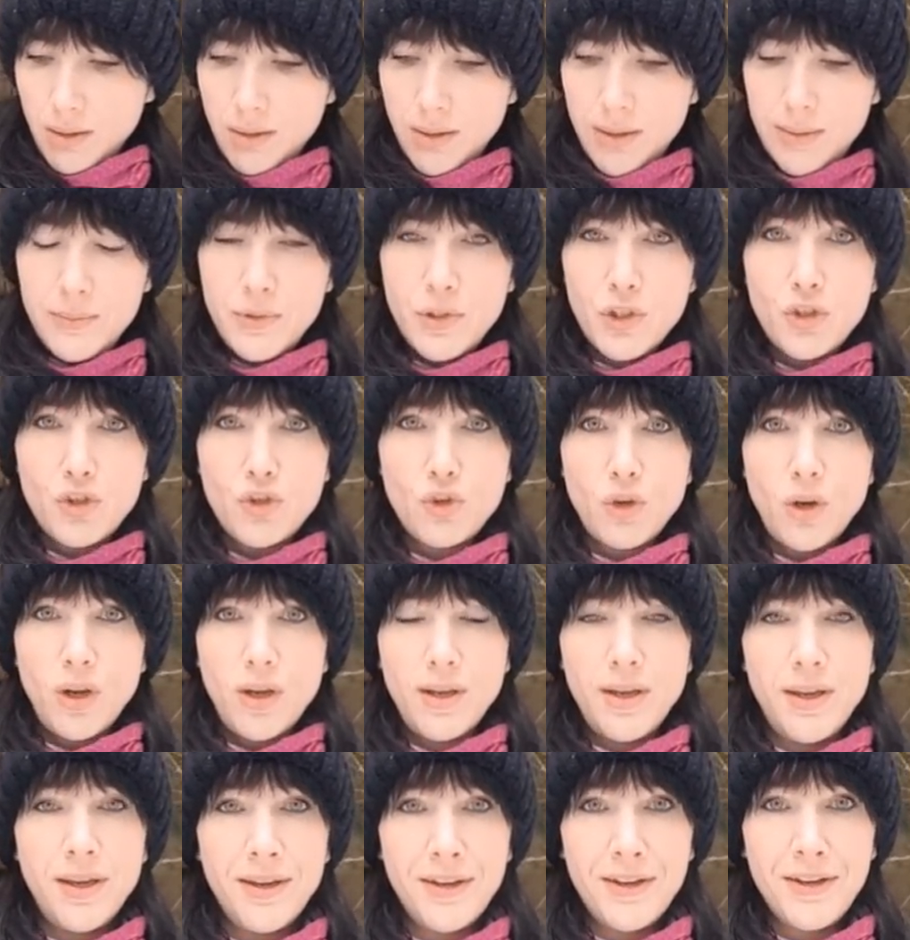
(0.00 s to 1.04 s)
I'm just
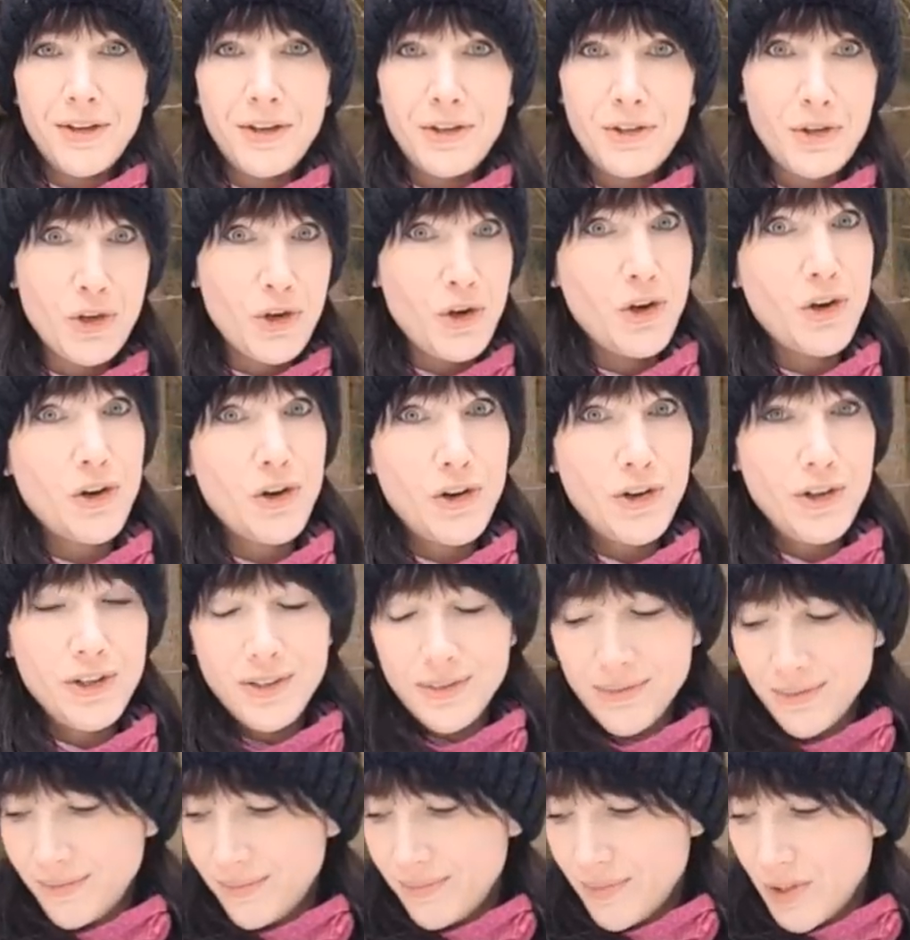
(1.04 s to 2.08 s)
trying to learn
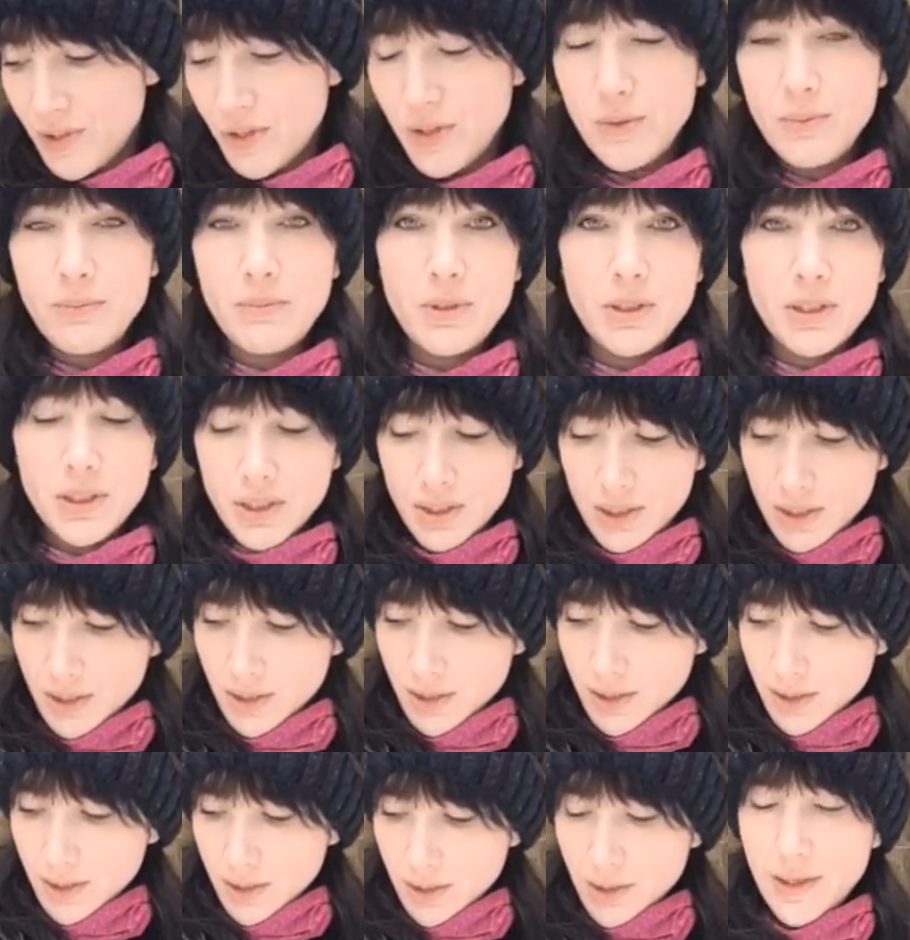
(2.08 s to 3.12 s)
some
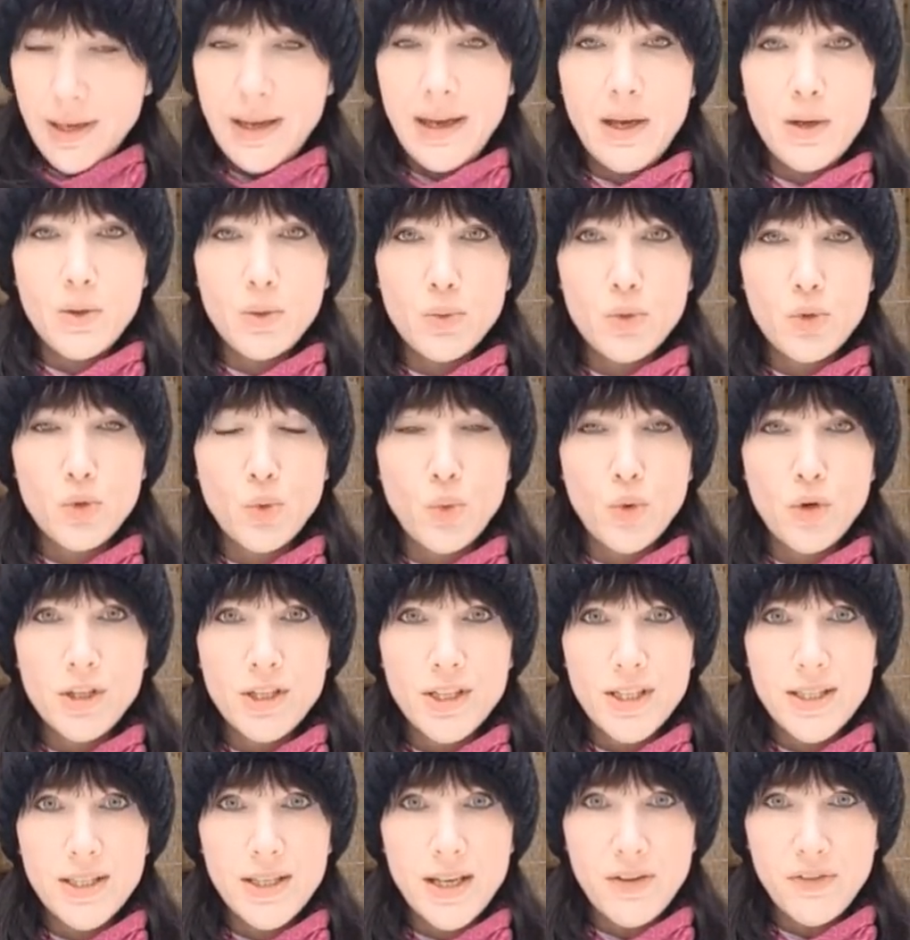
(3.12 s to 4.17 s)
outdoor
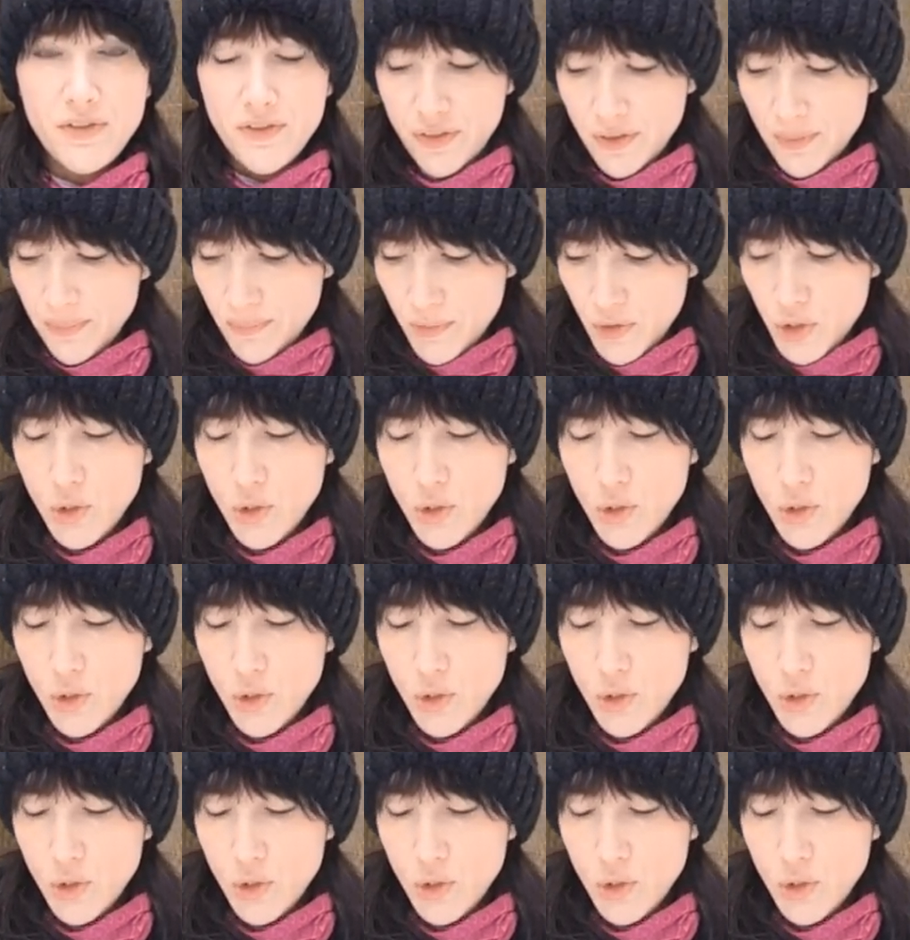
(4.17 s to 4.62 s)
stuff.